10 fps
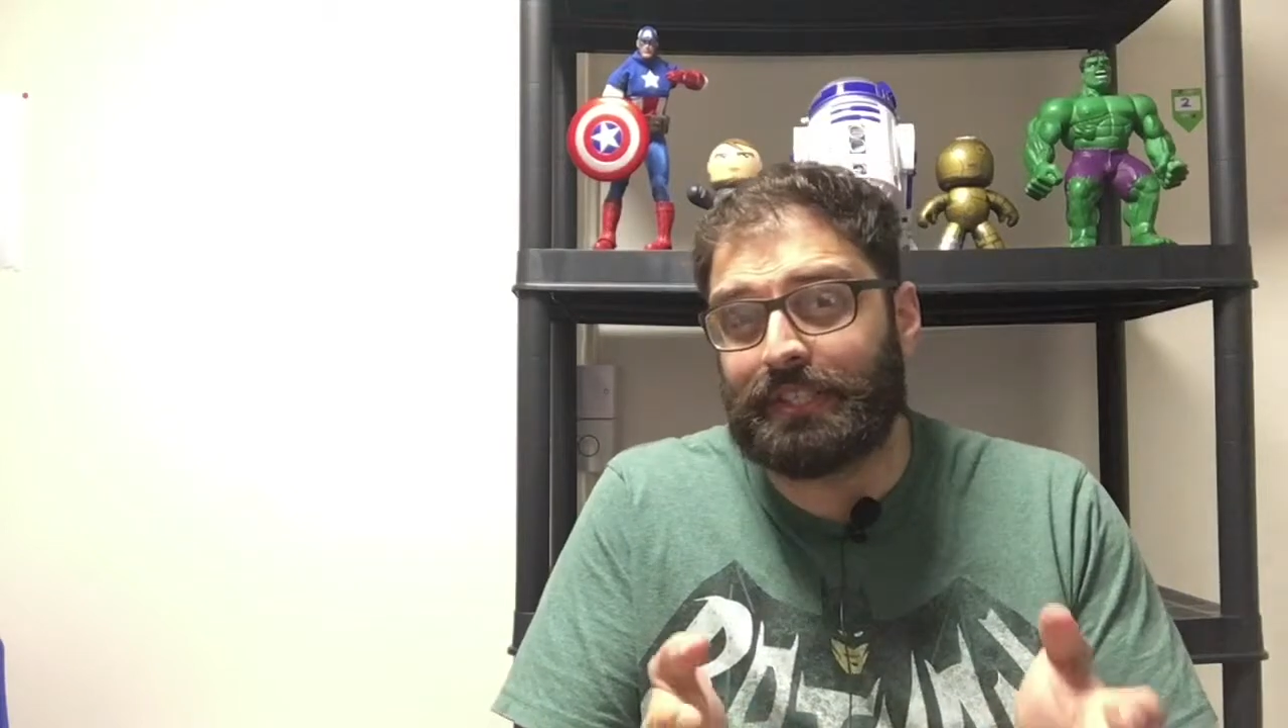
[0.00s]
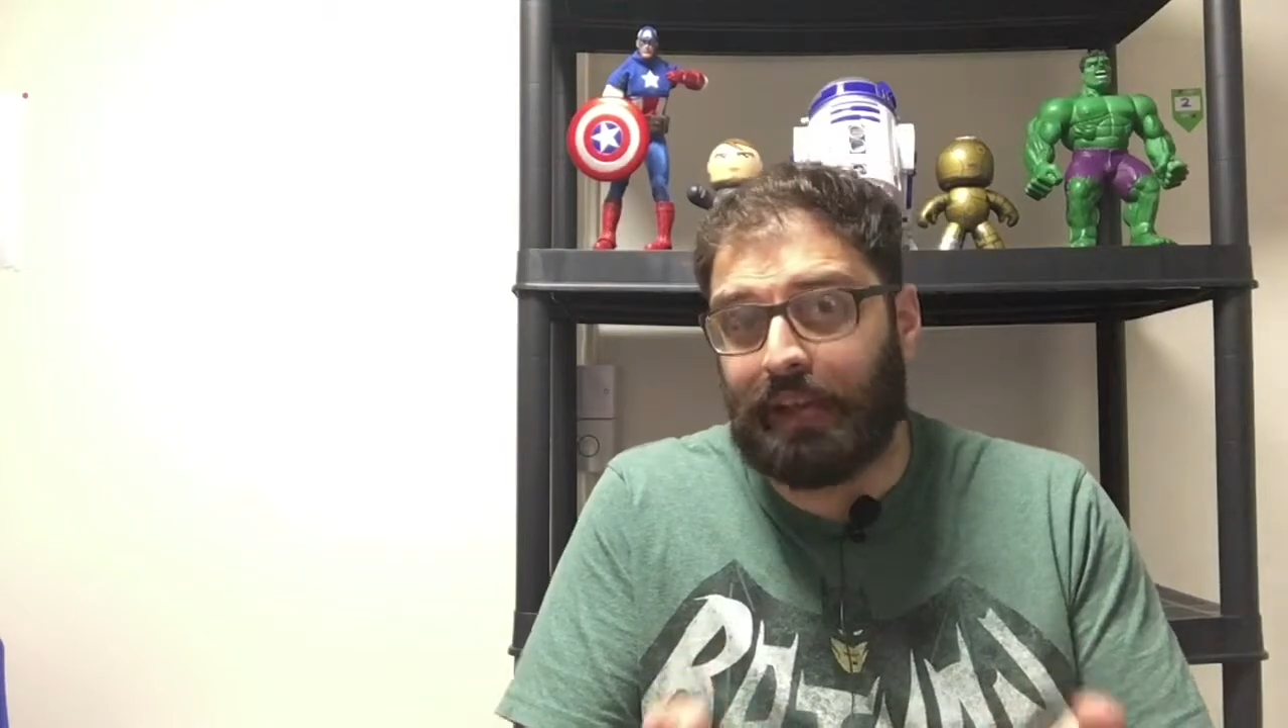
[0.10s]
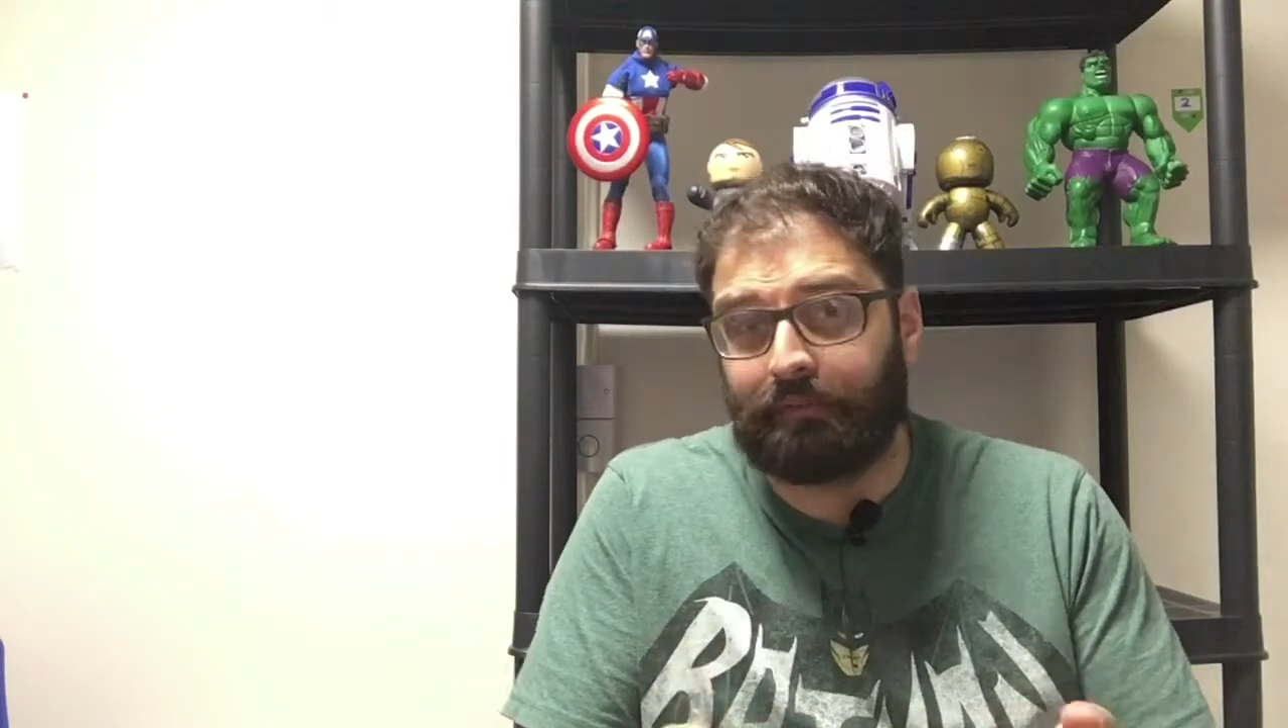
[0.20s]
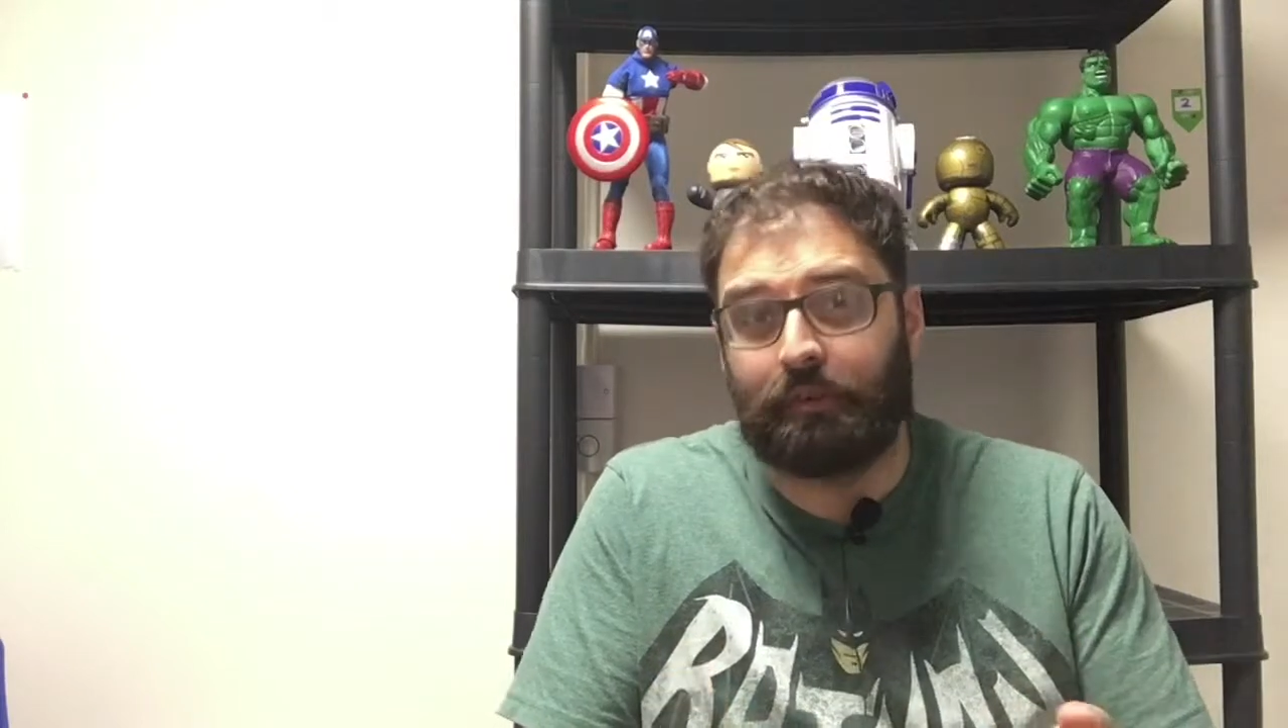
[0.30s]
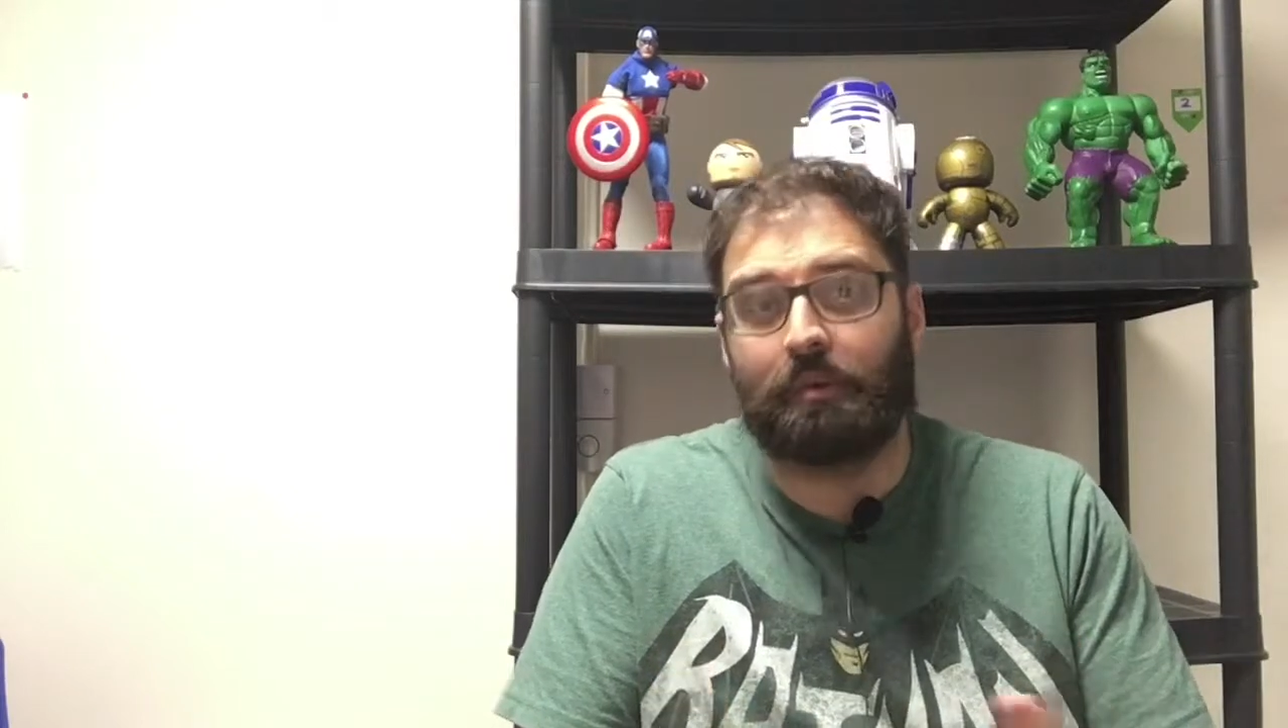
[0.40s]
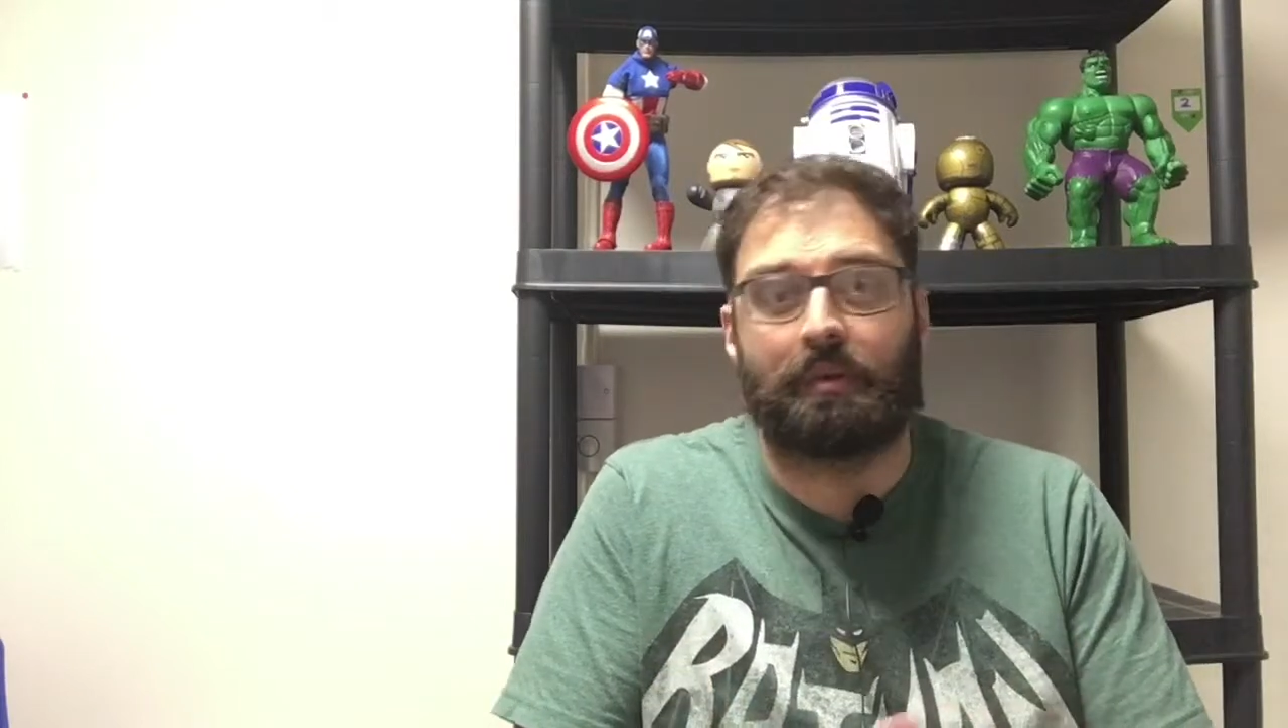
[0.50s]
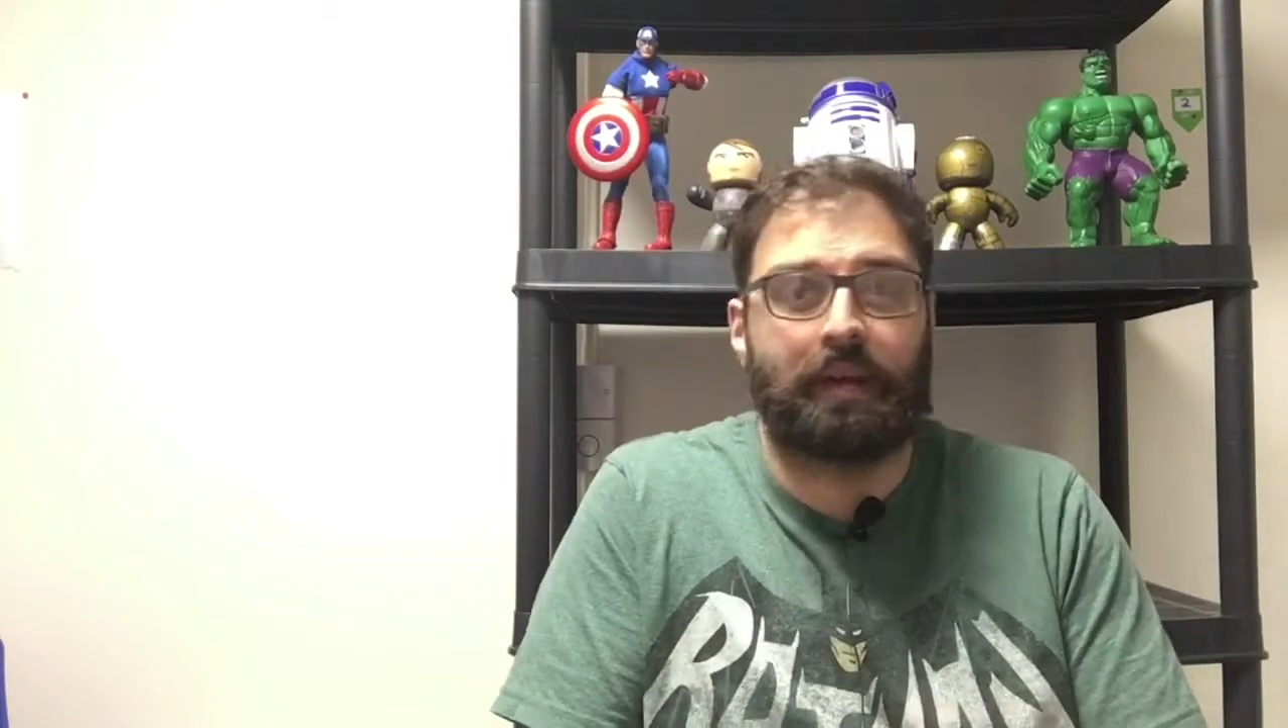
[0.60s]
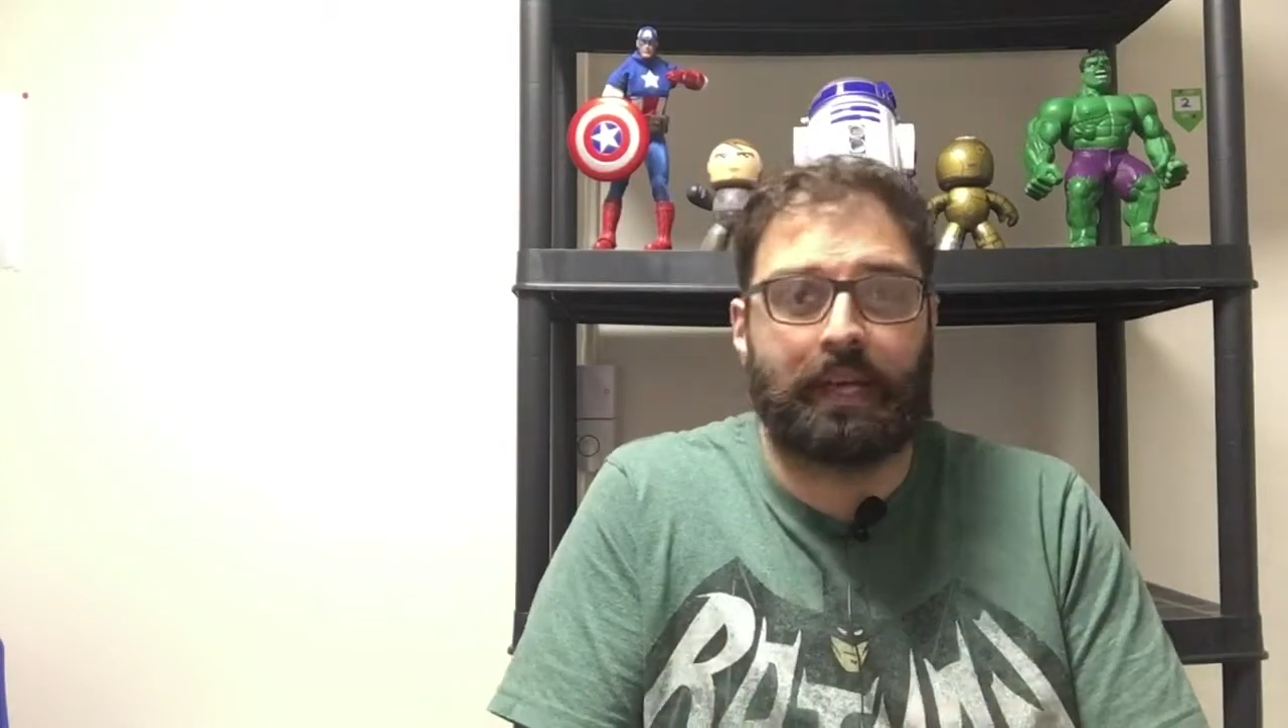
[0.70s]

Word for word: Snafu,